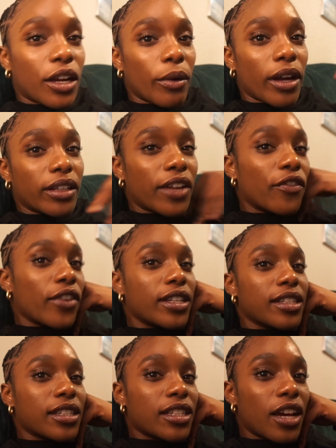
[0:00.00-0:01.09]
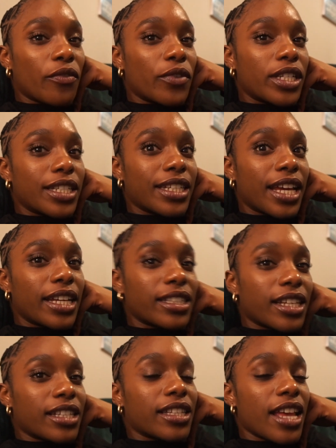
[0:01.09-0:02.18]
around like friends and stuff, which is nice
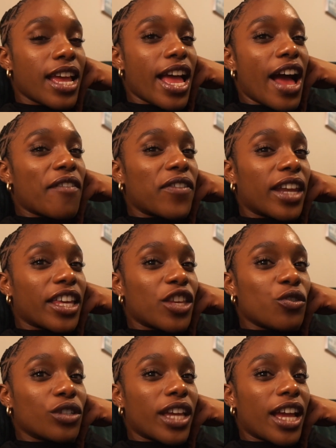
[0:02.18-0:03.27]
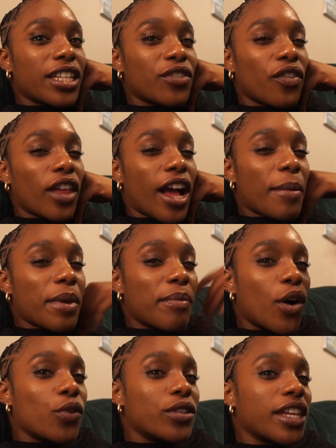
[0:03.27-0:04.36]
because I feel like usually I just feel like I'm
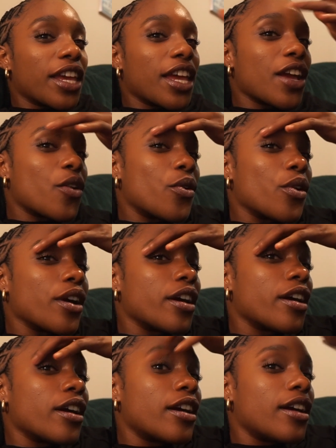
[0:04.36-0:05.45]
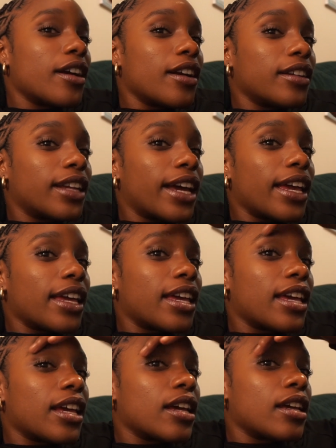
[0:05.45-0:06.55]
imposing or
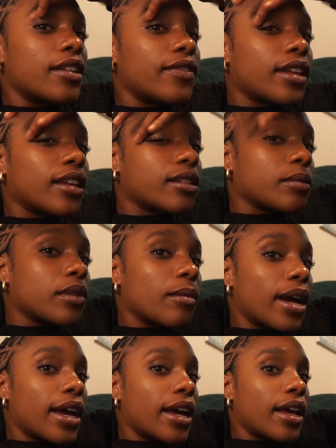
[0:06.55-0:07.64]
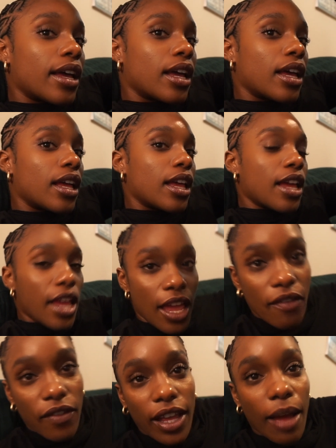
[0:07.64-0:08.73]
like I feel like something on my
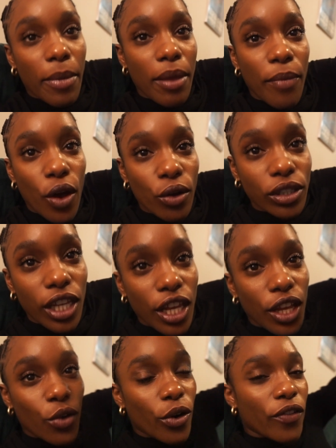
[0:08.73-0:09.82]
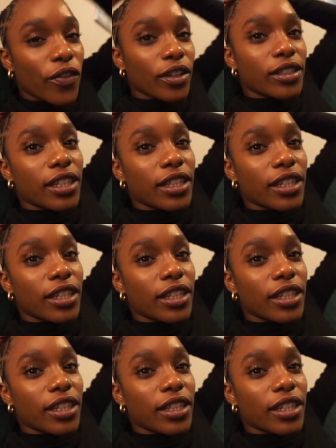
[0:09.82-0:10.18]
it feel like I'm imposing or it feels